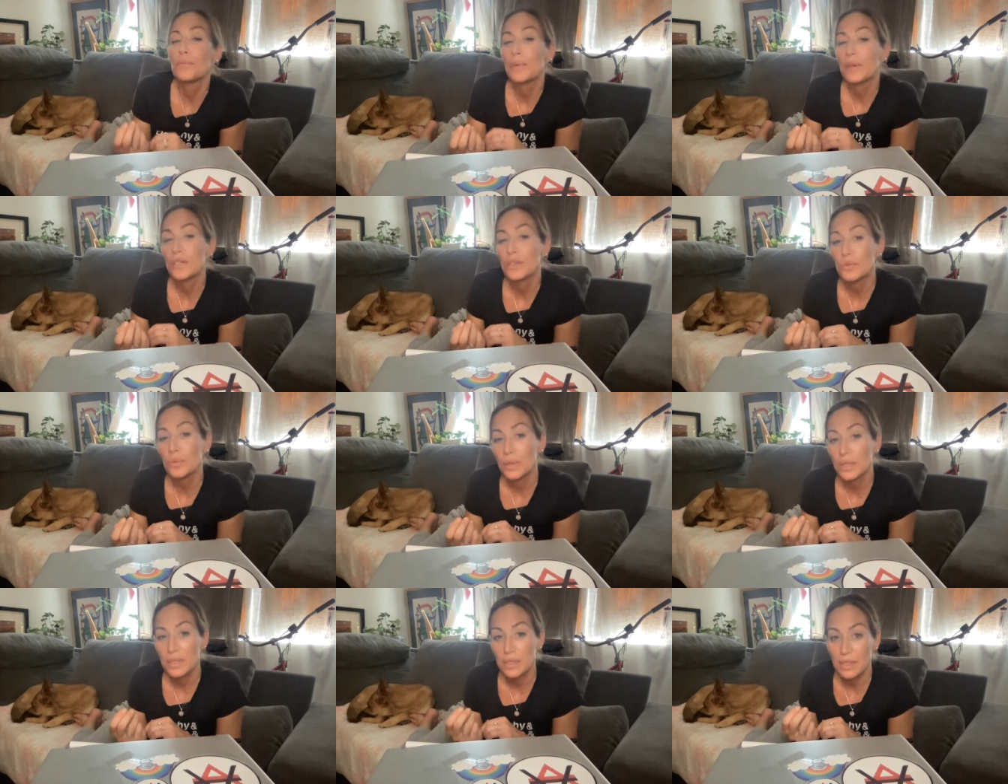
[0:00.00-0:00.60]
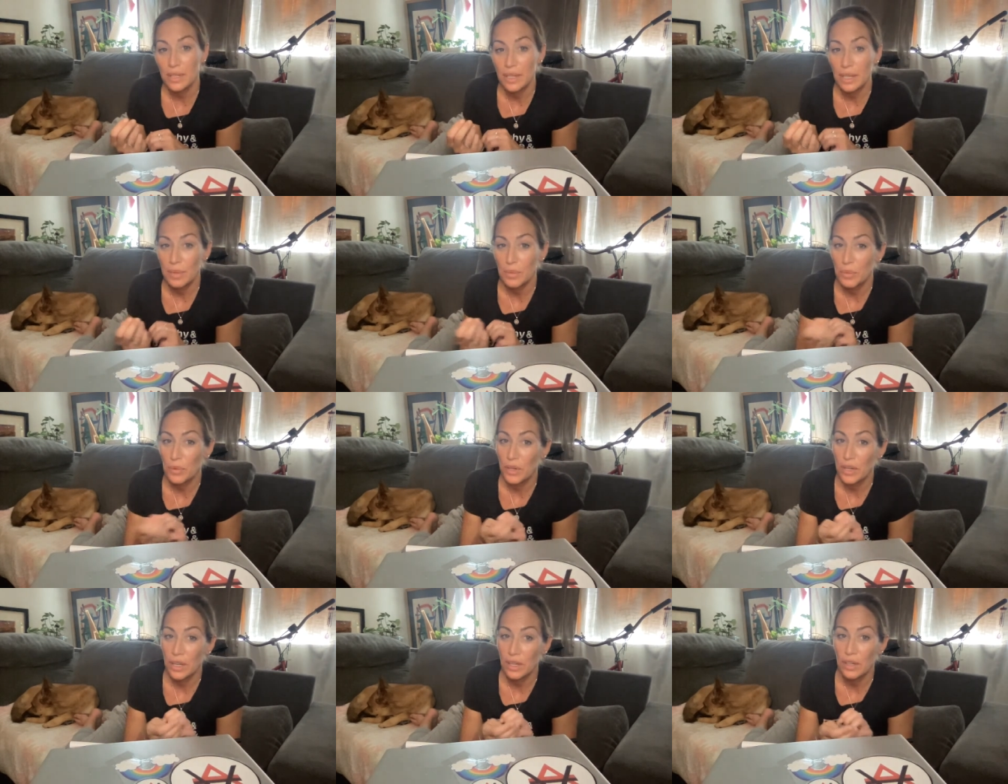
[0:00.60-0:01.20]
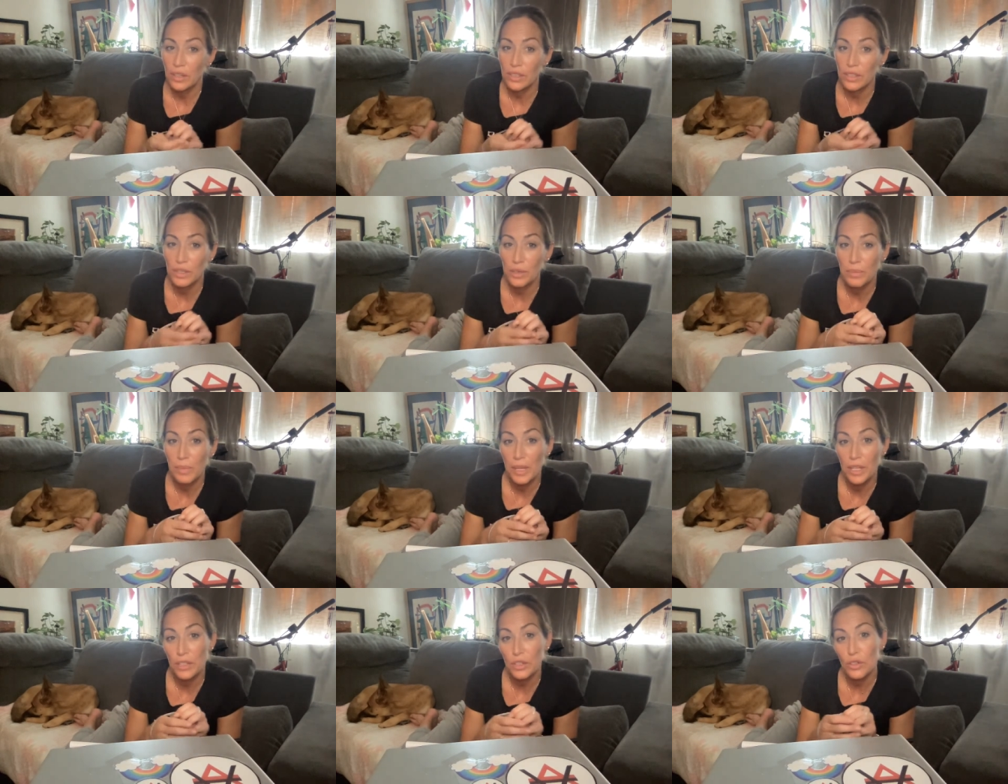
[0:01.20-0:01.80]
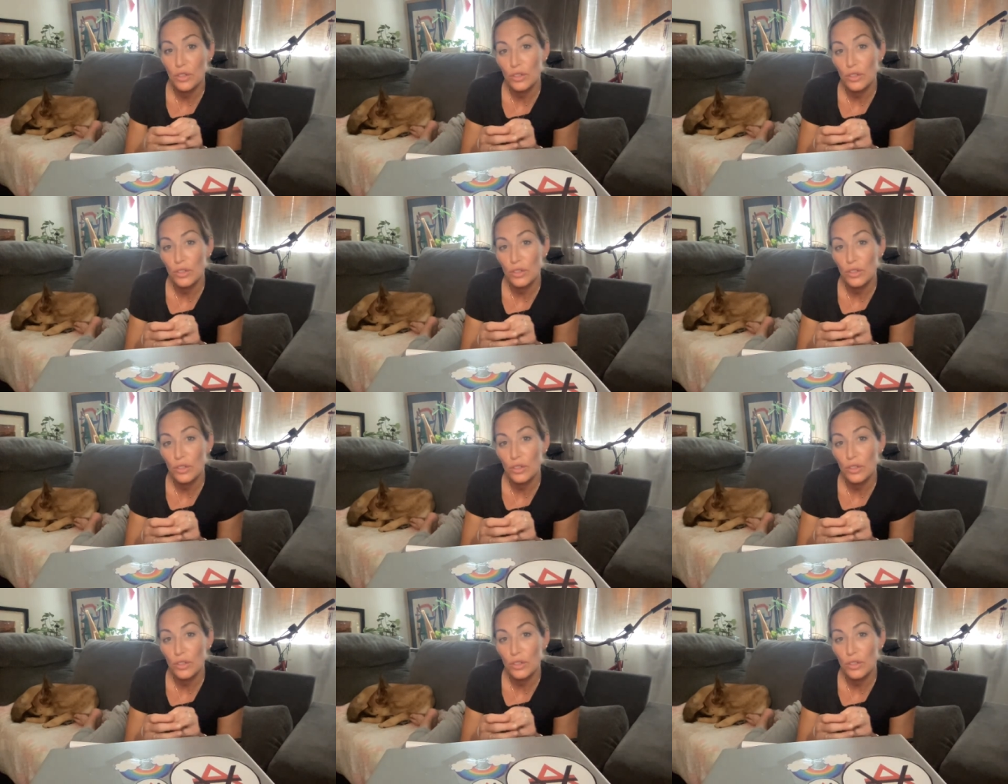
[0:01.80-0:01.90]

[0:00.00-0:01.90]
bitch wants to keep wearing her cement